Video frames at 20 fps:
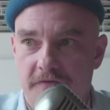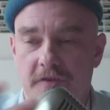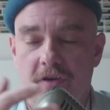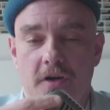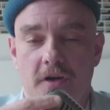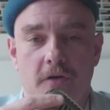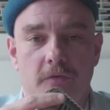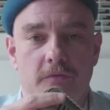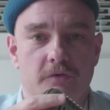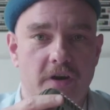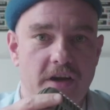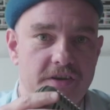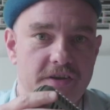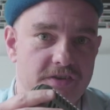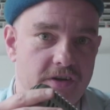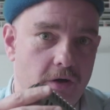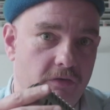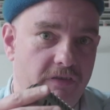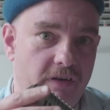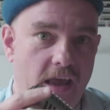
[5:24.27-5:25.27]
you know trains
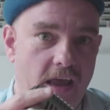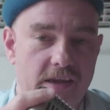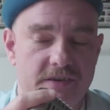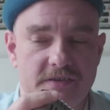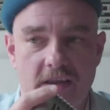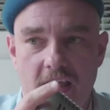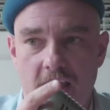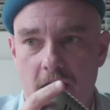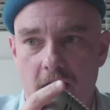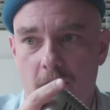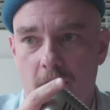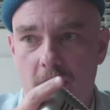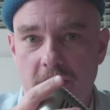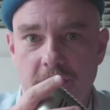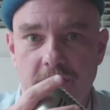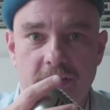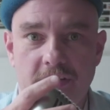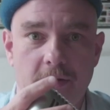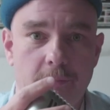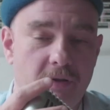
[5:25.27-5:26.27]
go fast now and
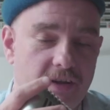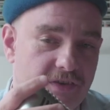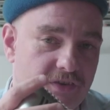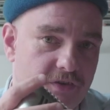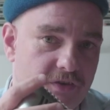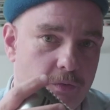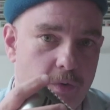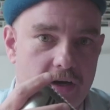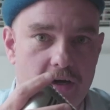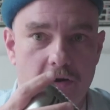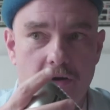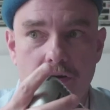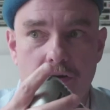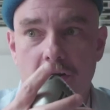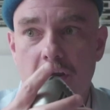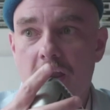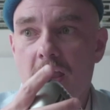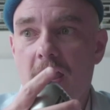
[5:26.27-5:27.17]
you can get places quicker